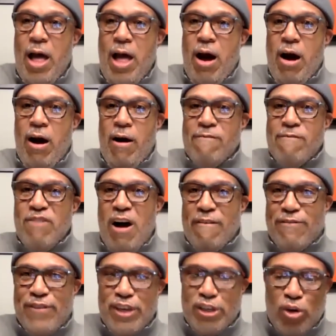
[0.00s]
of a
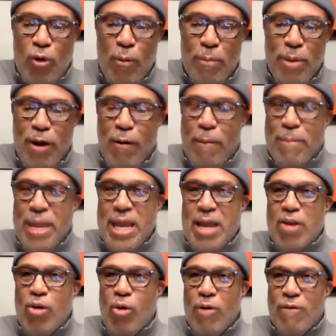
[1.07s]
fiscal bill
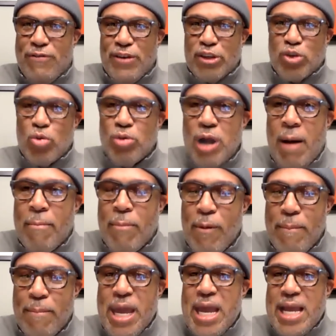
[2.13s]
or a fiscal number
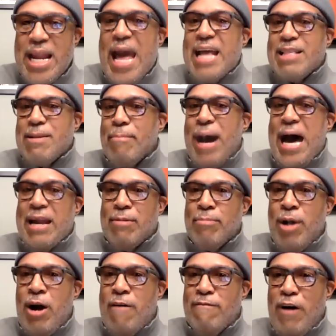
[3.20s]
being at the bottom
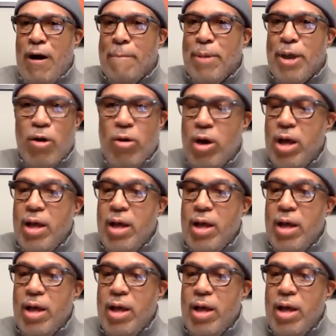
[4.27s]
of a bill.